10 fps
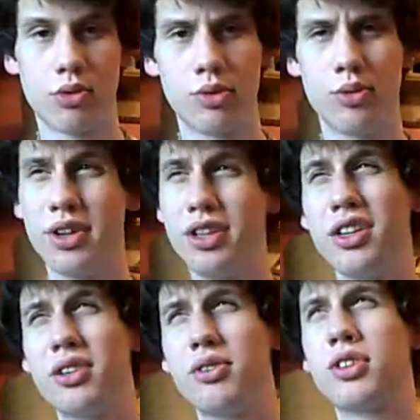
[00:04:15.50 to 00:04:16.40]
what we
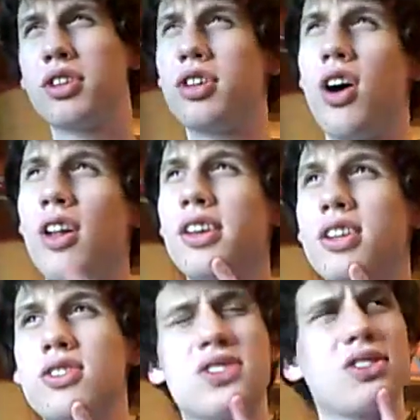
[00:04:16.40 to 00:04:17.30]
really could call it
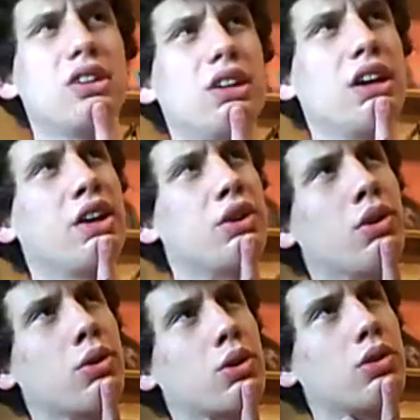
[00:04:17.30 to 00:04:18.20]
is, I don't
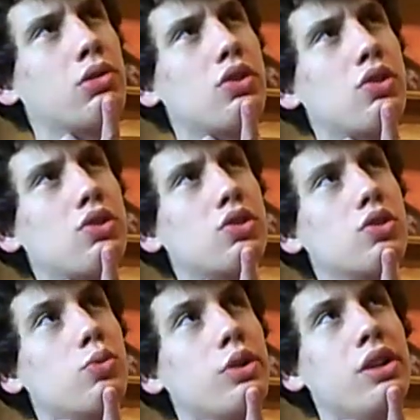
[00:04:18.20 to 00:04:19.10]
know,
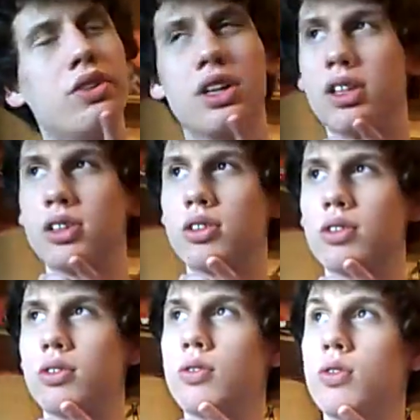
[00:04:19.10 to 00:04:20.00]
we live in a
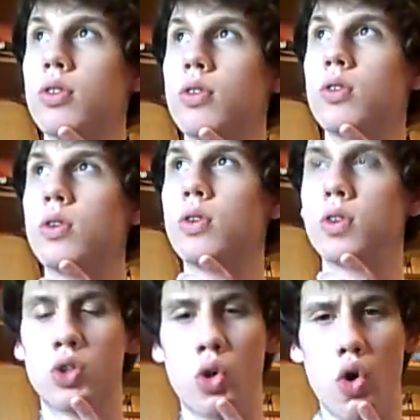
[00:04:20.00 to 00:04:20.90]

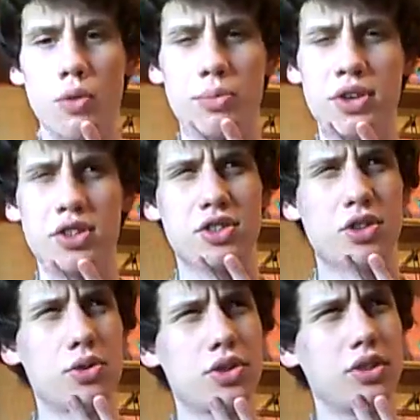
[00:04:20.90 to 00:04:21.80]
corporate
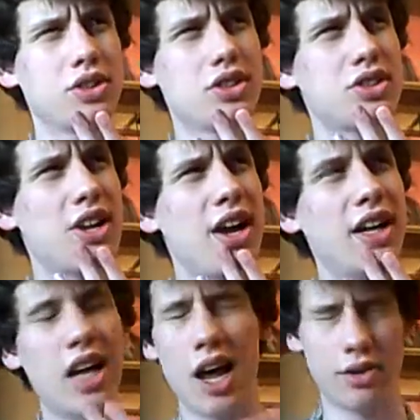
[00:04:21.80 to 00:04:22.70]
socialist
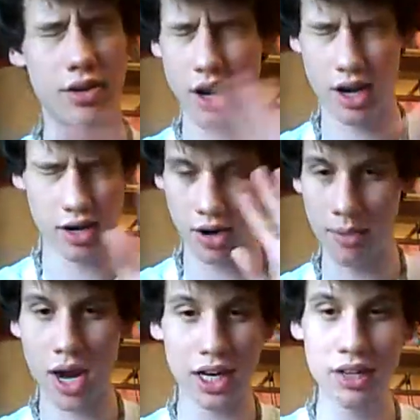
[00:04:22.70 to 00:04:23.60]
society? I don't know.
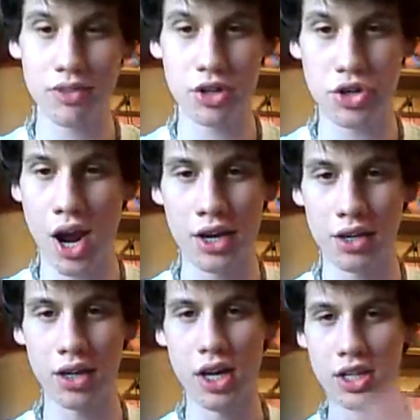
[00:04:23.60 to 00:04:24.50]
I'm not going to even try
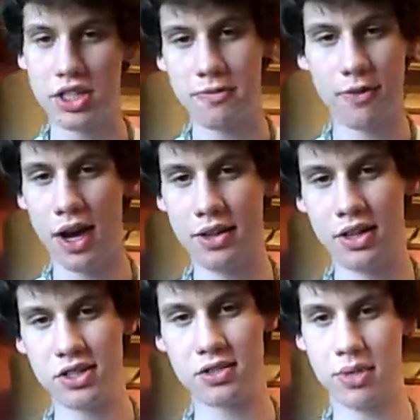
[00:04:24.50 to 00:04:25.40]
to define
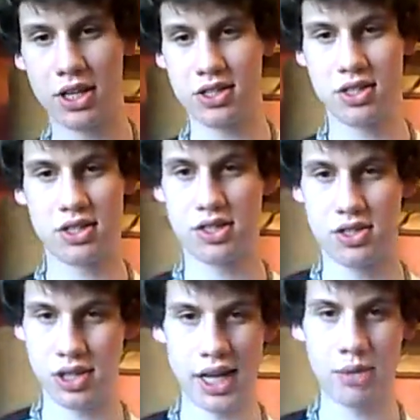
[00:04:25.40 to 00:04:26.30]
this because
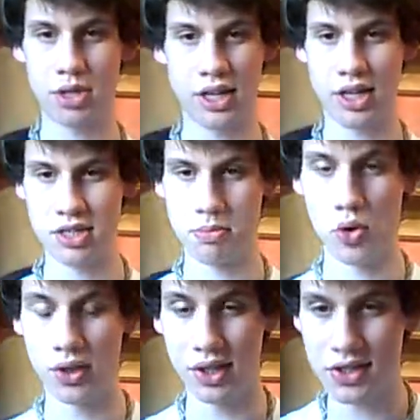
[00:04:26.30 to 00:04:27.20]
it's labeling it as
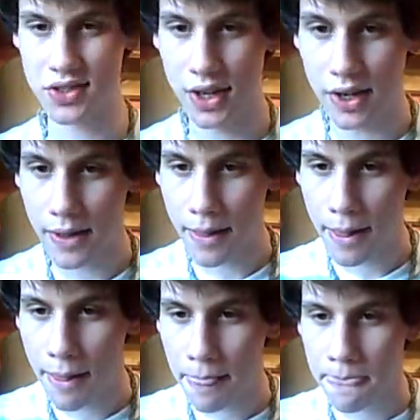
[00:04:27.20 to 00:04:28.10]
pointless.
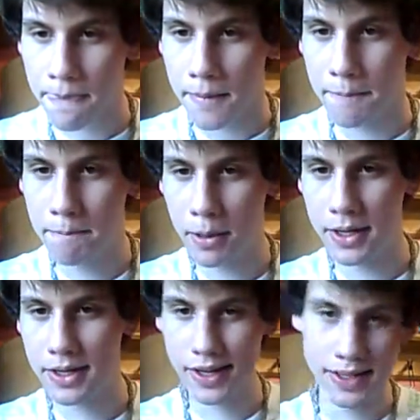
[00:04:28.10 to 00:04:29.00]

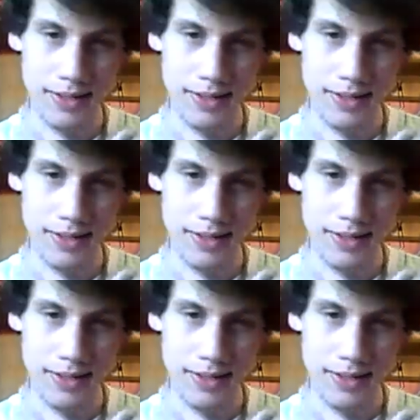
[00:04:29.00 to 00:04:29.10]
But,